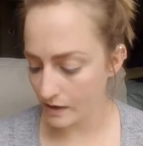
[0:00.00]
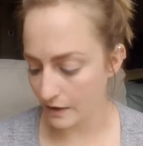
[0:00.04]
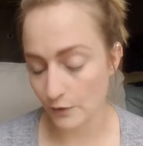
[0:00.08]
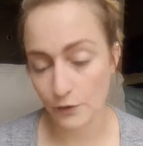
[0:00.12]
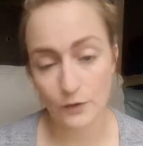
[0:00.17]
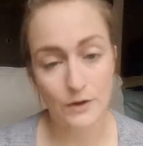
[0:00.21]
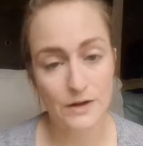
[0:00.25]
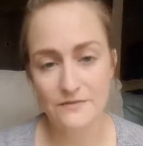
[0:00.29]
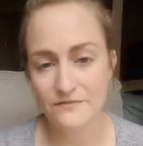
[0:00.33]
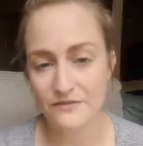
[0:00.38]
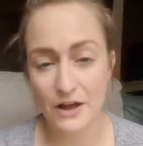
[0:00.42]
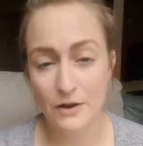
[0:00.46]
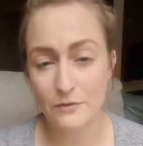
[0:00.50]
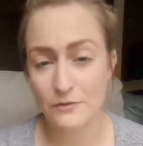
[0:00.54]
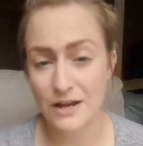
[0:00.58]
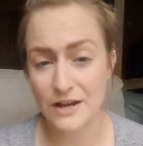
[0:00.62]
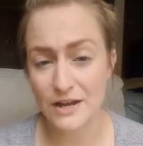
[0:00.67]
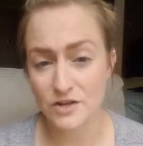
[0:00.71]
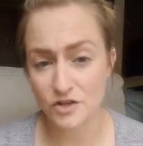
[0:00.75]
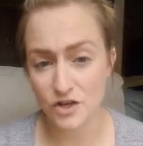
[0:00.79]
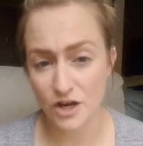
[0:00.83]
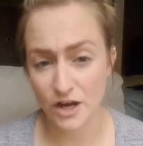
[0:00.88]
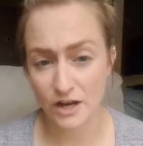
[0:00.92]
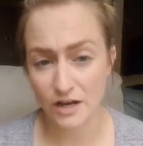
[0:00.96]
a cream
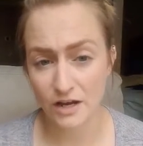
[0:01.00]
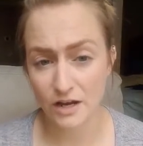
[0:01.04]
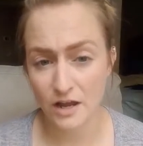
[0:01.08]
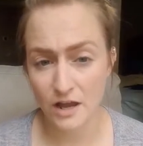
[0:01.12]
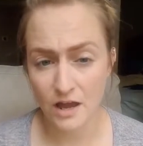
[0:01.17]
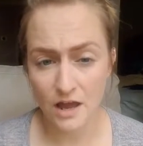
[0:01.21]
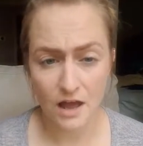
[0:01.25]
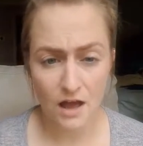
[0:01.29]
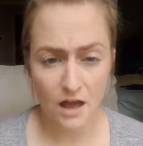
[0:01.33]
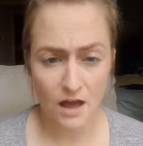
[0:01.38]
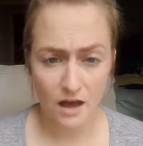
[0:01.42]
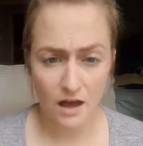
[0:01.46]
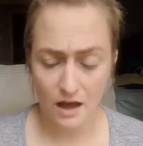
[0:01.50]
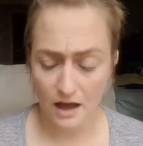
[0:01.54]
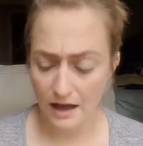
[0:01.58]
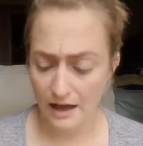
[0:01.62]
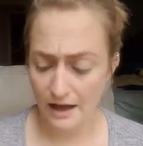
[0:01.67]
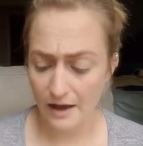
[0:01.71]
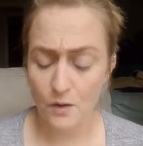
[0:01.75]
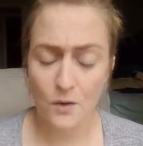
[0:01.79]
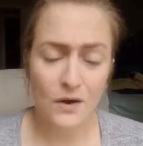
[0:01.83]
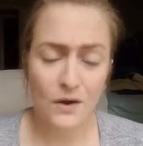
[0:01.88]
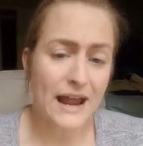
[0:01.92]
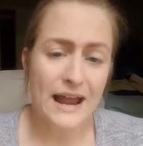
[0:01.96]
foundation
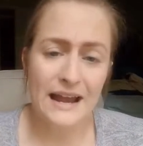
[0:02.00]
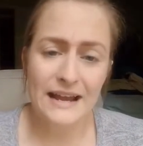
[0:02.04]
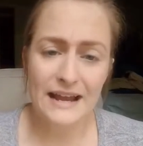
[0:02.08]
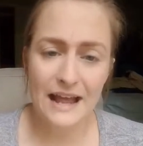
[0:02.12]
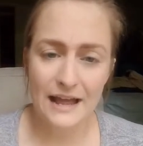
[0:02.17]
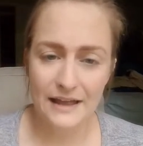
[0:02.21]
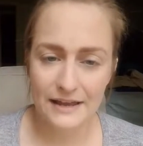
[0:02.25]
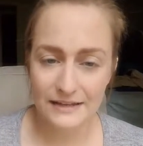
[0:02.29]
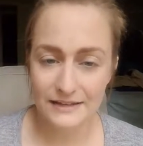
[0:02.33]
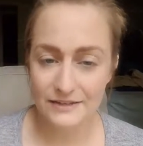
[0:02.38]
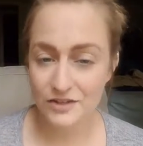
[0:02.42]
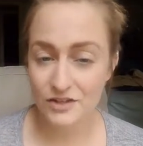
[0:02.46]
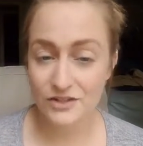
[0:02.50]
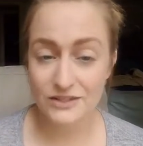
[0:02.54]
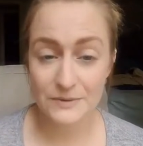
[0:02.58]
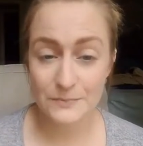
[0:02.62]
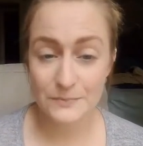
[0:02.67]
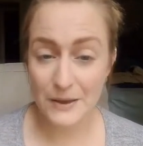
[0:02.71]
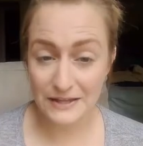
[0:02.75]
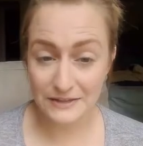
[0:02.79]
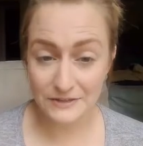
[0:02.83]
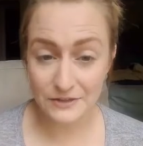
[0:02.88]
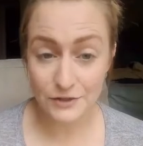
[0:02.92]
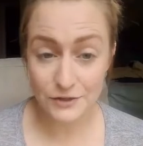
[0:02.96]
or it just
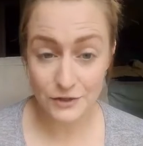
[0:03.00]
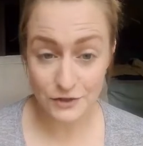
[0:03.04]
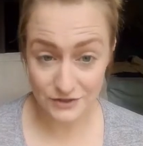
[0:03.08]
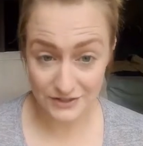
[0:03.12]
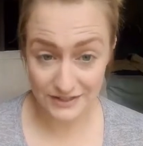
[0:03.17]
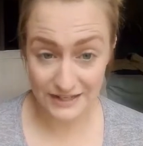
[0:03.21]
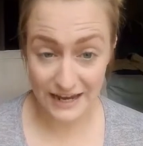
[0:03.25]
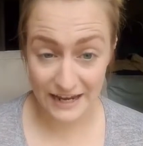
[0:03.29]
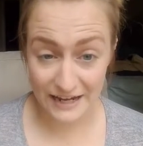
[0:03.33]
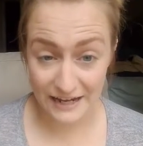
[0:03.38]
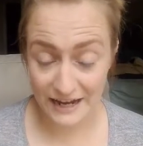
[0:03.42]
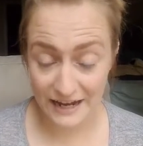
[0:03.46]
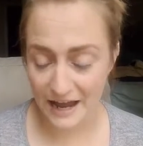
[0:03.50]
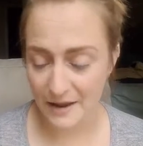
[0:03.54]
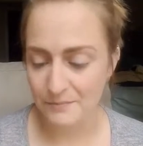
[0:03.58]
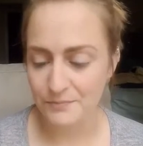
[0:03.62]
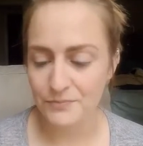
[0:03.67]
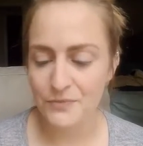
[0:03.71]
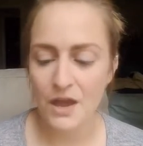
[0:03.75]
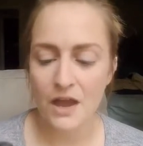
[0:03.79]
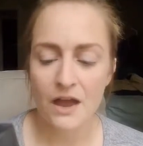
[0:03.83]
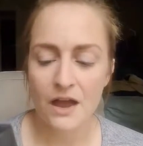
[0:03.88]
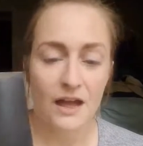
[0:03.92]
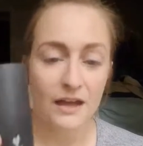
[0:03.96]
depends on your skin again.